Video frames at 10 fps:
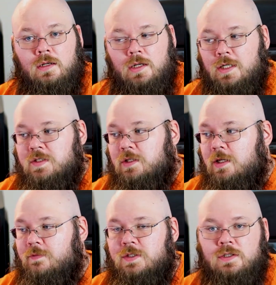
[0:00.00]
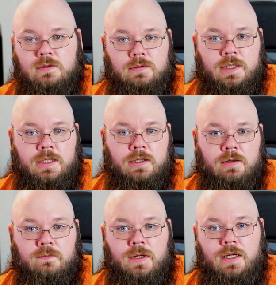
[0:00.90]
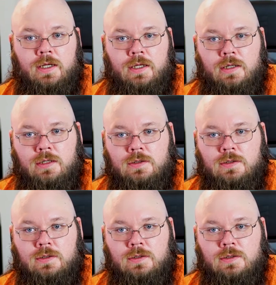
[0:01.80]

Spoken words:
As a lot of us know right now, the May